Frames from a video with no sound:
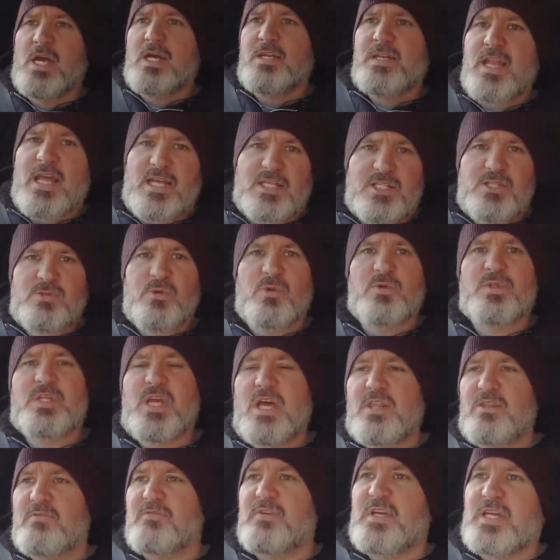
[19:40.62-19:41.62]
Next to all the
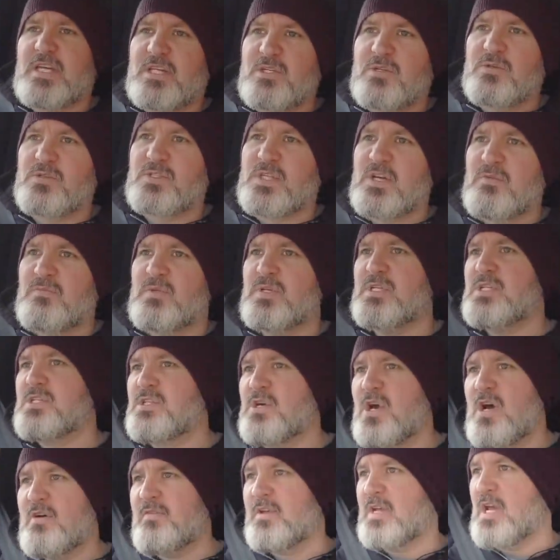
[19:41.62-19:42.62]
other vehicles I've been
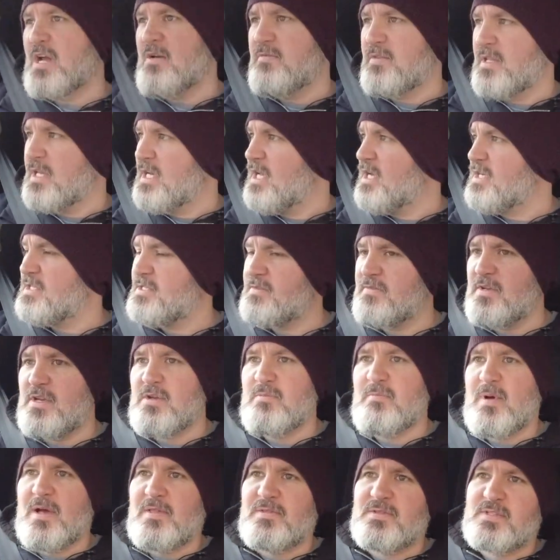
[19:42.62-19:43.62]
driving over the last
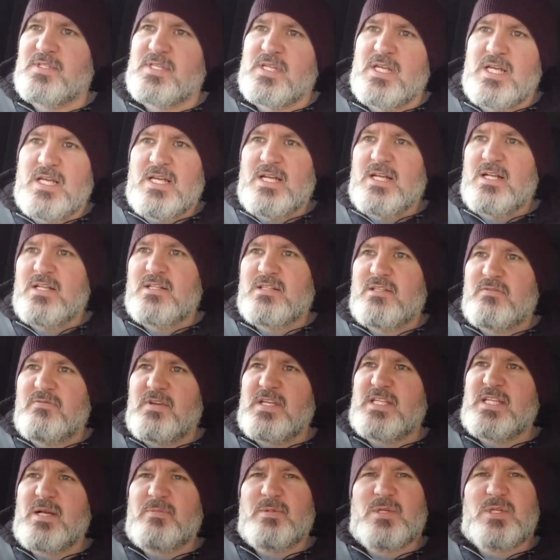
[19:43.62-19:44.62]
few months, the
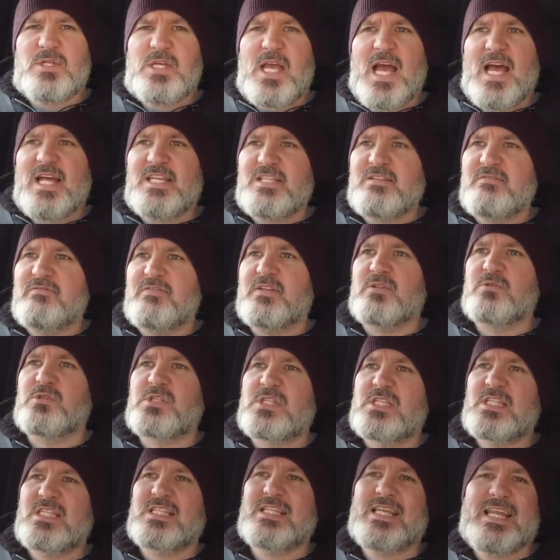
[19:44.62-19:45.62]
VW Caddy feels
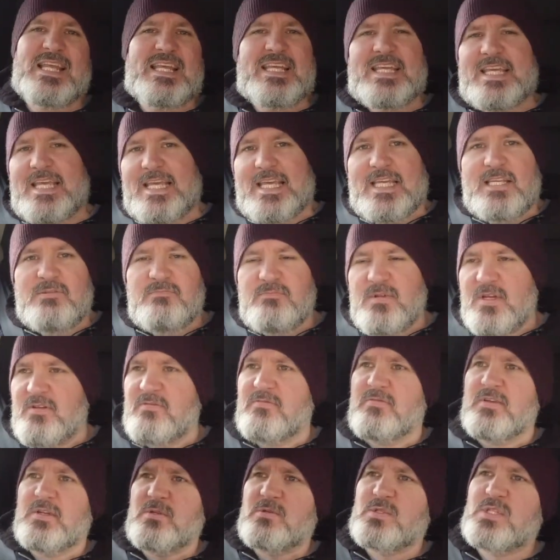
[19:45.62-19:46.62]
slinky. It
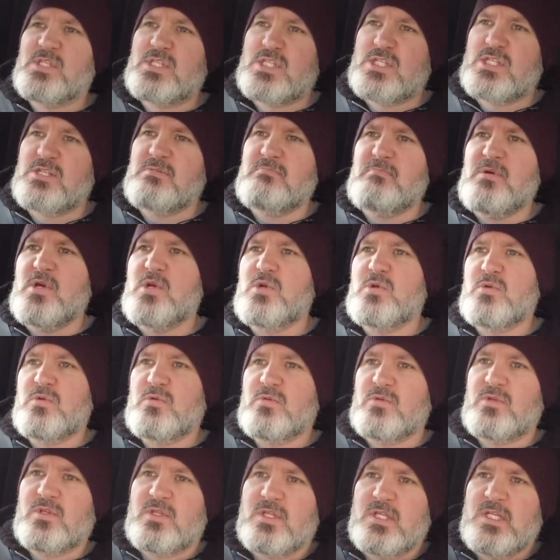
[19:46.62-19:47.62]
feels
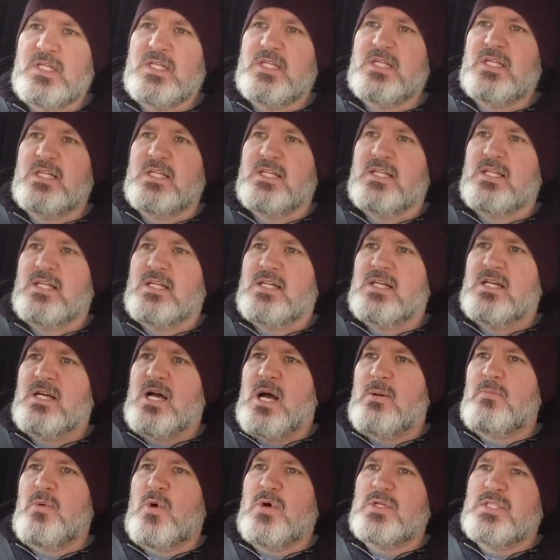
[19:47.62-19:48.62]
smooth.
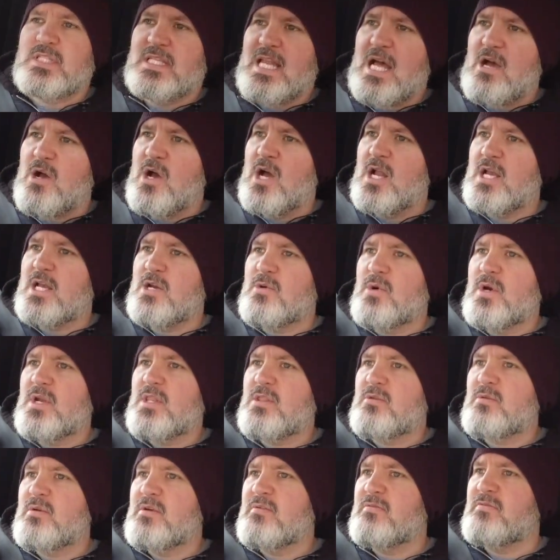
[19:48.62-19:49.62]
I pointed out earlier on in
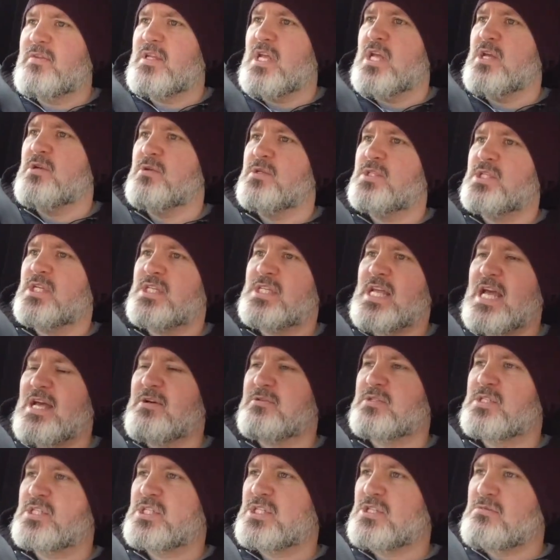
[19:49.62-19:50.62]
the review just
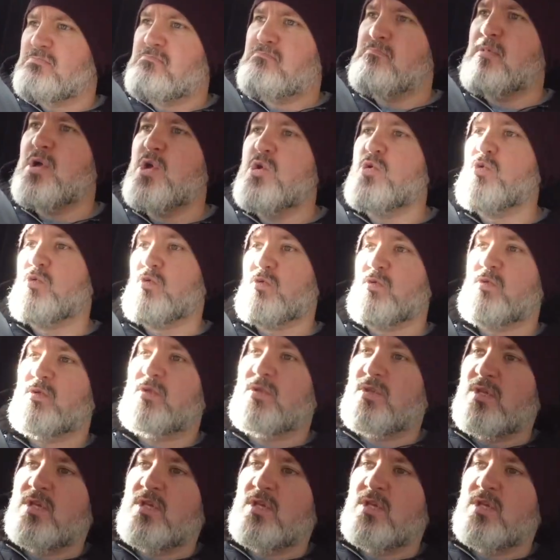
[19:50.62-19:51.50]
how smooth